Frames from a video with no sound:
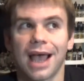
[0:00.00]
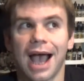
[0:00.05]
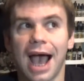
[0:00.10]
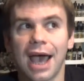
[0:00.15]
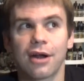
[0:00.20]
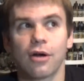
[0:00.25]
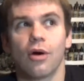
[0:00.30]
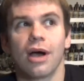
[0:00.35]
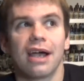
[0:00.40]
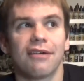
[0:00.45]

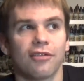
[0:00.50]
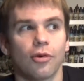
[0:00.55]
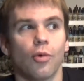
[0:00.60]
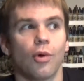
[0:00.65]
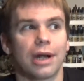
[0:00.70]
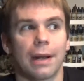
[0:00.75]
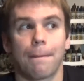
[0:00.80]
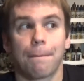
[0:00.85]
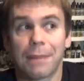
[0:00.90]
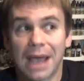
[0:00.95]
don't ever
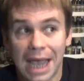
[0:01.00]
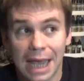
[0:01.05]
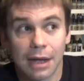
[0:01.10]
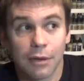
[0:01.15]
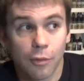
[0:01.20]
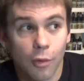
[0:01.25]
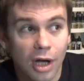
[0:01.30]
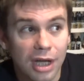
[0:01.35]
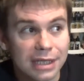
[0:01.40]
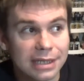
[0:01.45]
want to
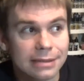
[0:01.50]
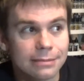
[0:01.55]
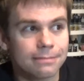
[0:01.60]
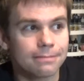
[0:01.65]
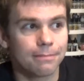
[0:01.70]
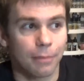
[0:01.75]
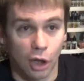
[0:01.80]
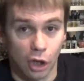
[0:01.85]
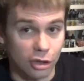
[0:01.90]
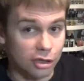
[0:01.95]
paint one
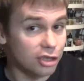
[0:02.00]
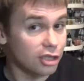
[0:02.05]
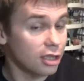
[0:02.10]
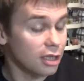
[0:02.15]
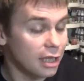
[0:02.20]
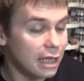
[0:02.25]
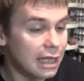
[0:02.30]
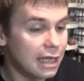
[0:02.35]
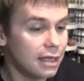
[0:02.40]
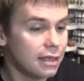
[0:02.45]

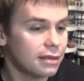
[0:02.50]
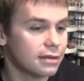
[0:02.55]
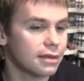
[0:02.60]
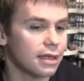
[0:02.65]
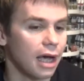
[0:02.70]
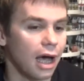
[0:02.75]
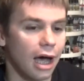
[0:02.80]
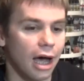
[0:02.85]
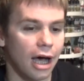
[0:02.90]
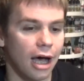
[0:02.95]
personally.
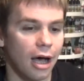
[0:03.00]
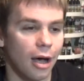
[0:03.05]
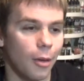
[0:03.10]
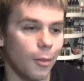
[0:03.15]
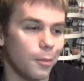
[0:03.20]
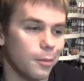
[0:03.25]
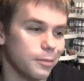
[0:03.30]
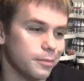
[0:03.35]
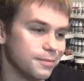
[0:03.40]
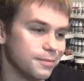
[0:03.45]
I